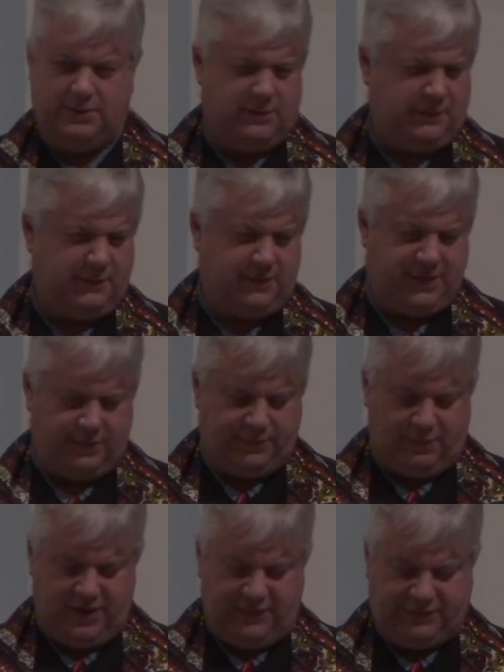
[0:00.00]
Sometimes
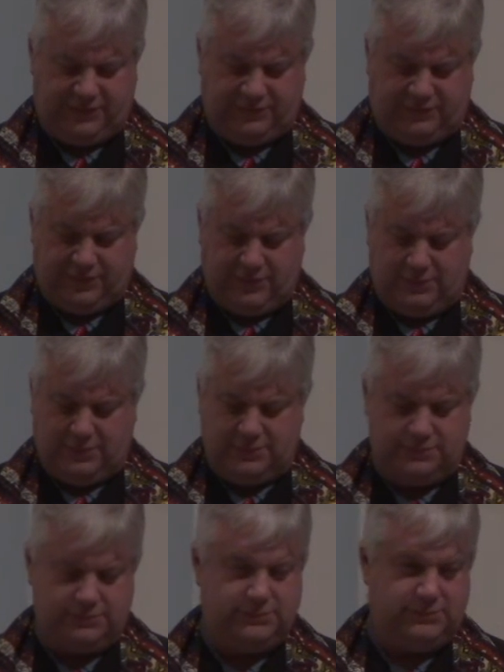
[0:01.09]
grace is
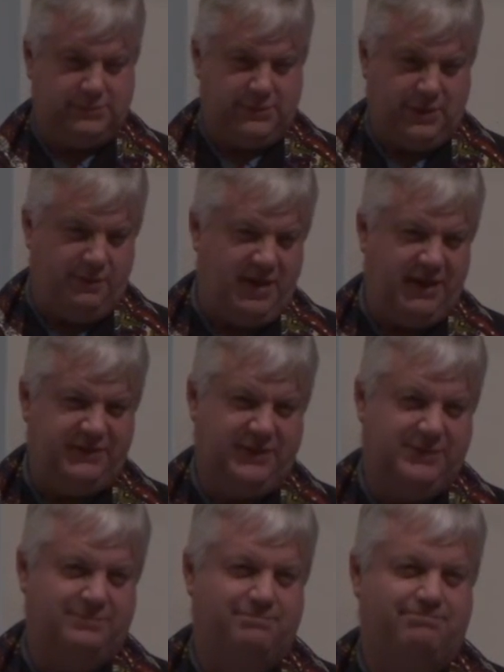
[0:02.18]
so amazing